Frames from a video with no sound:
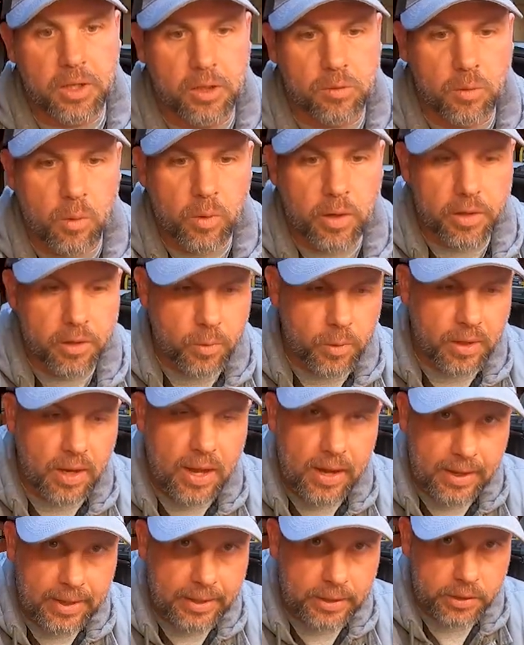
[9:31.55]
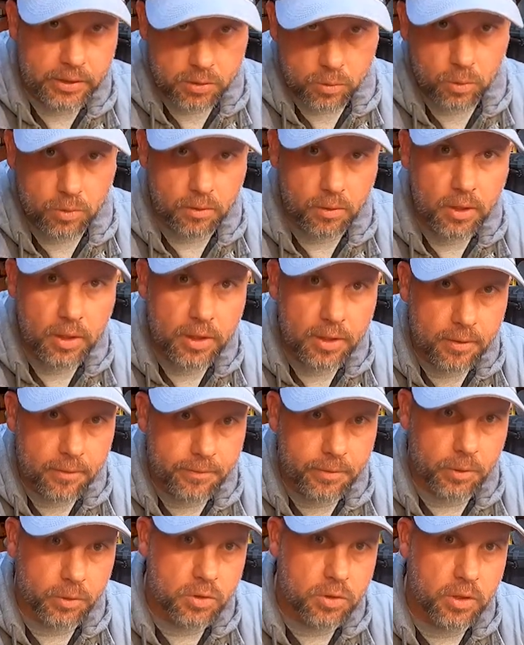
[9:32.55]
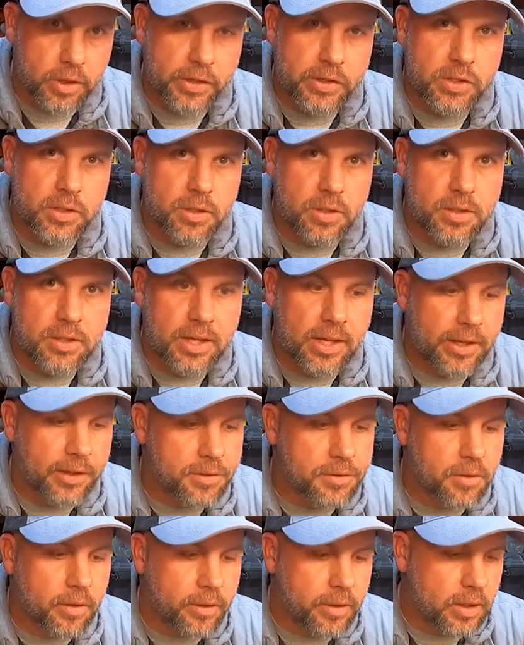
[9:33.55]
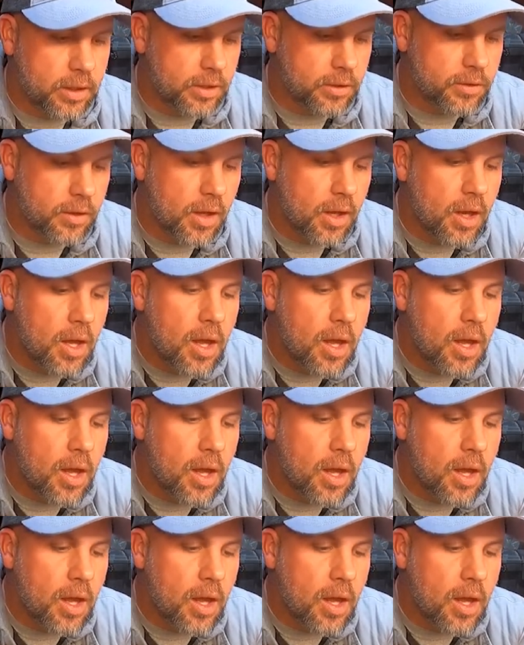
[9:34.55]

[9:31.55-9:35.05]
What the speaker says: because we want to do an actual filtration test on these.